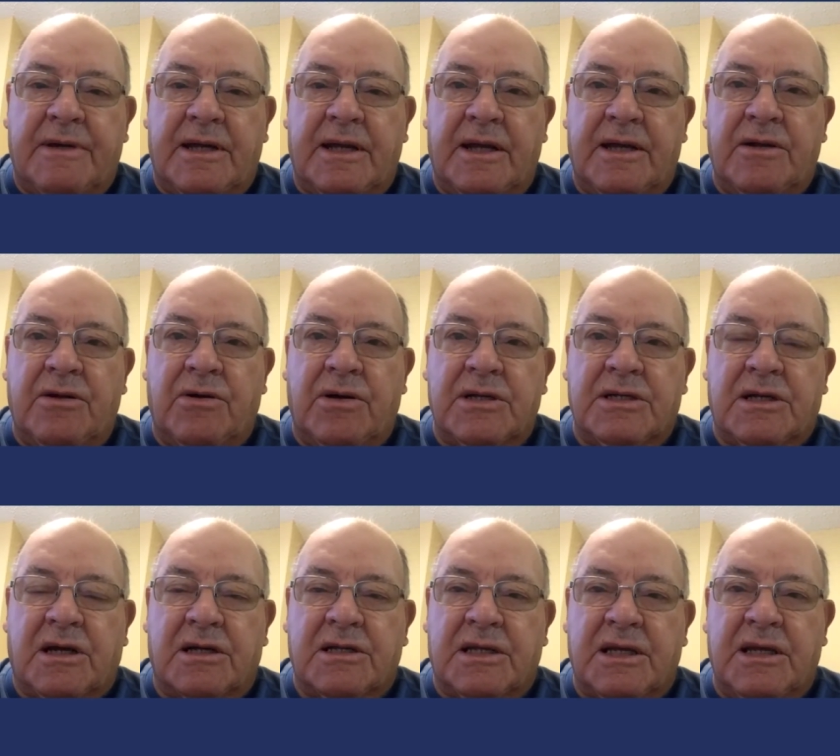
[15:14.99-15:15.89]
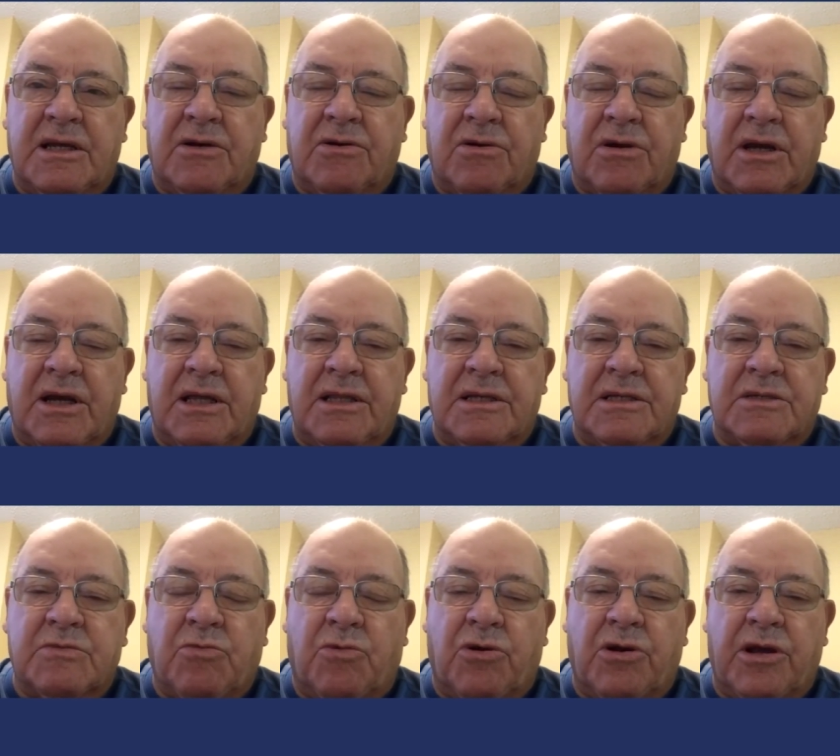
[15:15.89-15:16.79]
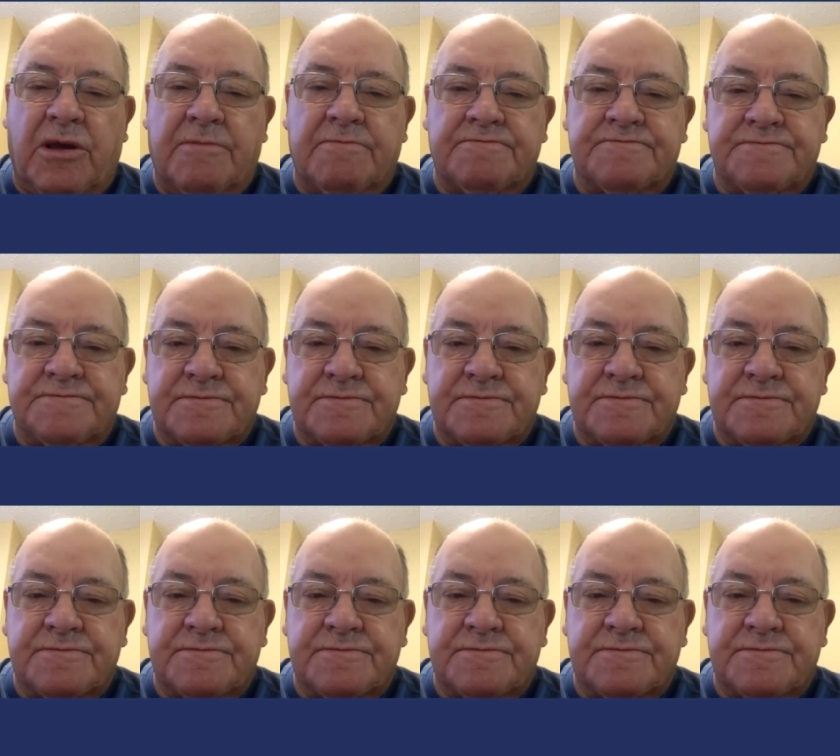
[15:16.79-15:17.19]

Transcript: and I know I talked to Igor again this morning,